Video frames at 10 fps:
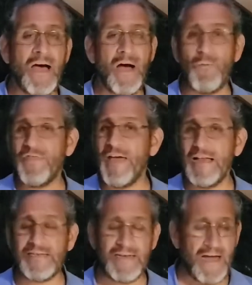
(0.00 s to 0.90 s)
Uh, with
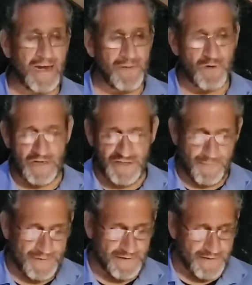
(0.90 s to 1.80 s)
that, tonight we're going to
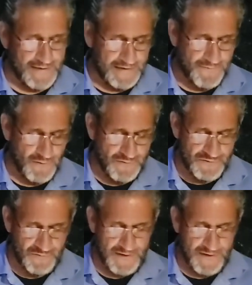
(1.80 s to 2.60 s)
jump into our daily devotional,